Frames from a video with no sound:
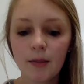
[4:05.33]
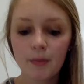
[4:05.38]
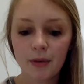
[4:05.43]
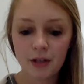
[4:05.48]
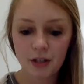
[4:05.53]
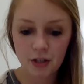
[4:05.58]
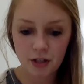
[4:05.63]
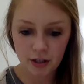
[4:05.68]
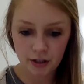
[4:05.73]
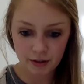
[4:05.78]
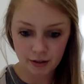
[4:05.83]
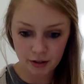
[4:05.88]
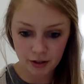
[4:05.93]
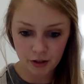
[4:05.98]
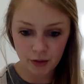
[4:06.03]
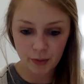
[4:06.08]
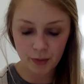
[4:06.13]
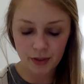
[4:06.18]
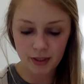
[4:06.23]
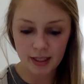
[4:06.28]
but a shelter
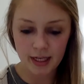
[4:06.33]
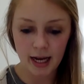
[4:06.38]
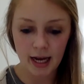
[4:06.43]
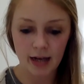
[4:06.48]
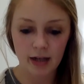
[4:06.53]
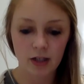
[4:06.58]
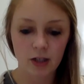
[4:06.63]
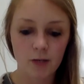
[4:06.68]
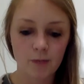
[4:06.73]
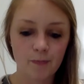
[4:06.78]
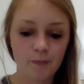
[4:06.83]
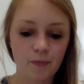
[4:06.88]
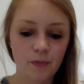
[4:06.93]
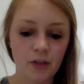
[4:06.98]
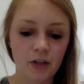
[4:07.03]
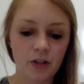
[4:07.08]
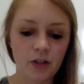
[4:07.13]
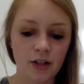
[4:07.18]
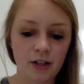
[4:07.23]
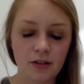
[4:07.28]
to protect,
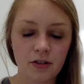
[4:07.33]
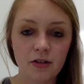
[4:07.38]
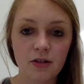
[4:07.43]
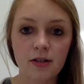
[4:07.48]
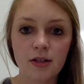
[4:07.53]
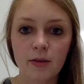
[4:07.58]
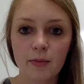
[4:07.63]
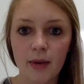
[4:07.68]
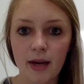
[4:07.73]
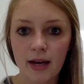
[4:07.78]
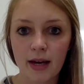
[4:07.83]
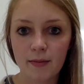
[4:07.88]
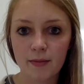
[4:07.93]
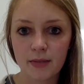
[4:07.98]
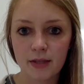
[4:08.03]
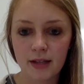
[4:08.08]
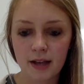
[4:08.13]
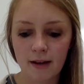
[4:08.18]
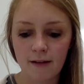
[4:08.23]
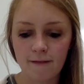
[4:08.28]
a shelter to make him
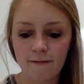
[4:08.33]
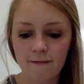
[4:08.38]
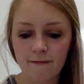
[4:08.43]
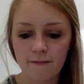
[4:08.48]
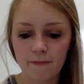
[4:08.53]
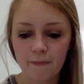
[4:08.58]
safe.